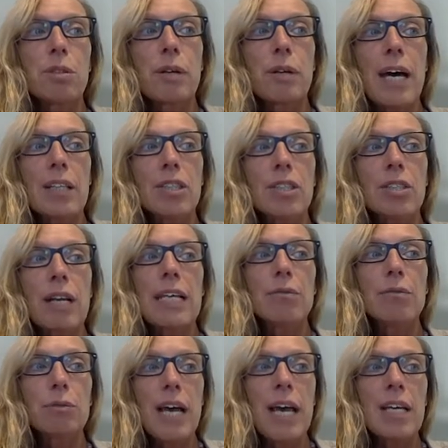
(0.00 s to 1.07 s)
to actually
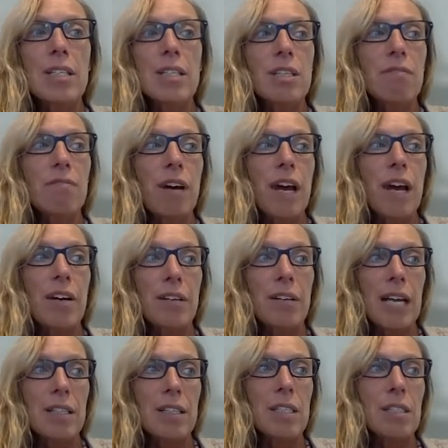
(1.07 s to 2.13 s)
raise
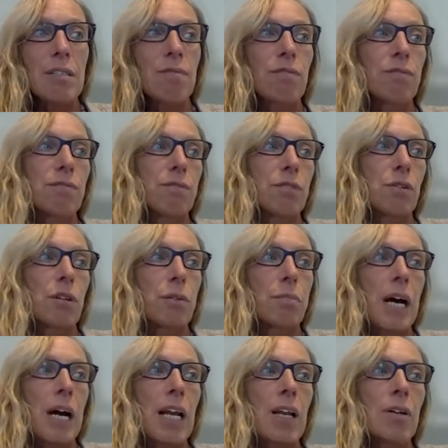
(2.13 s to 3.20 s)
awareness for
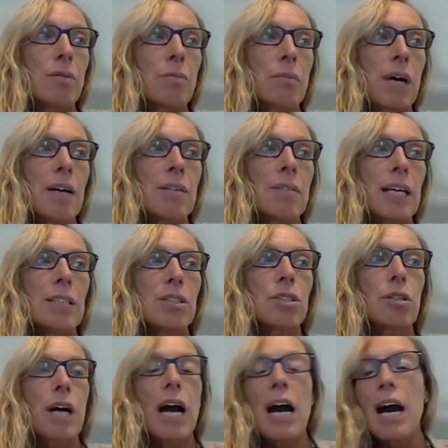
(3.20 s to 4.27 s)
myeloma and
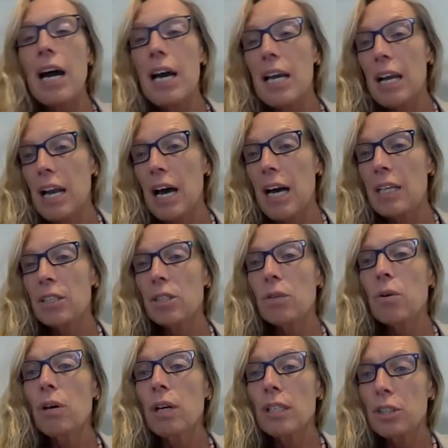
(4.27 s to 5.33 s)
to highlight
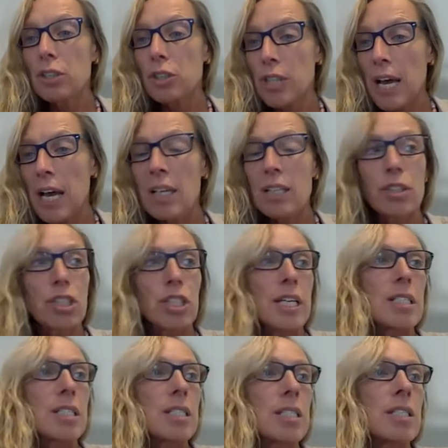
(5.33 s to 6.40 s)
all the
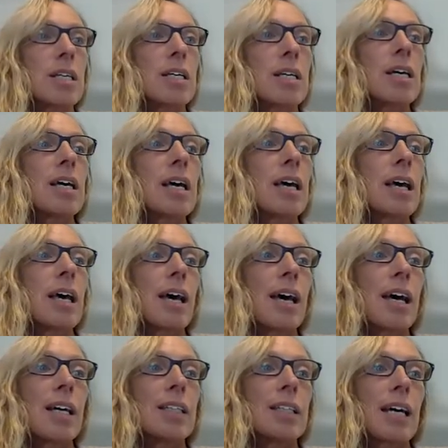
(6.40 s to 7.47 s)
challenges
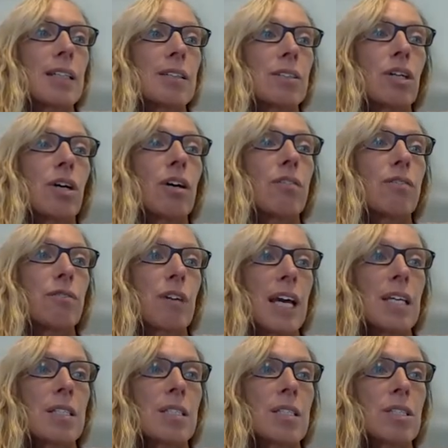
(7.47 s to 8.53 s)
that are
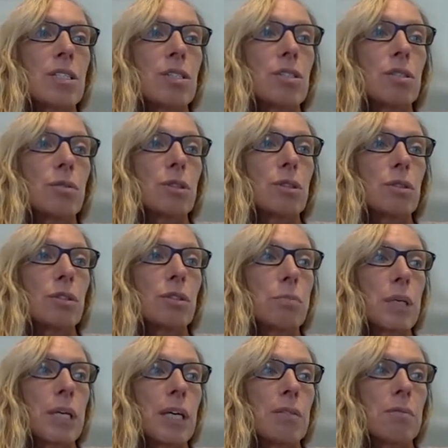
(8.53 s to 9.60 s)
faced to
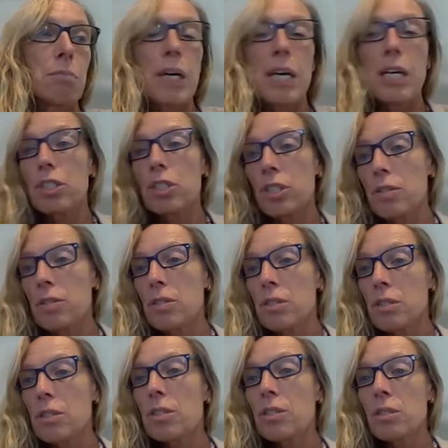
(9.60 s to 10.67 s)
European
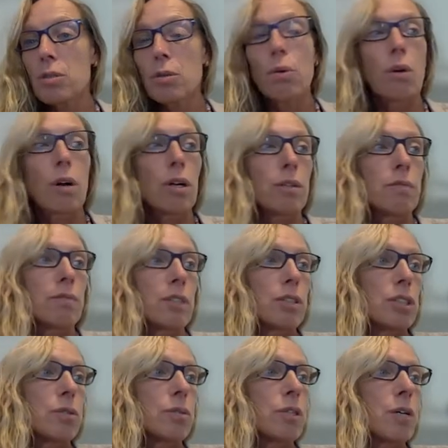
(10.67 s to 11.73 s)
patients all over
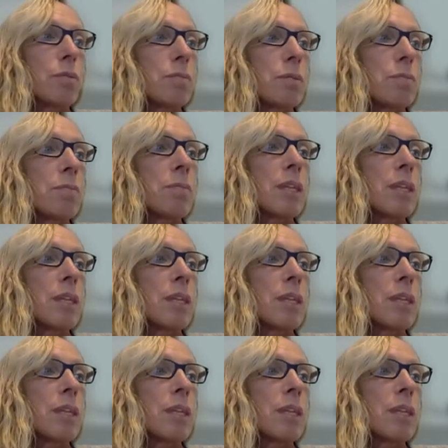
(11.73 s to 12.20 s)
Europe.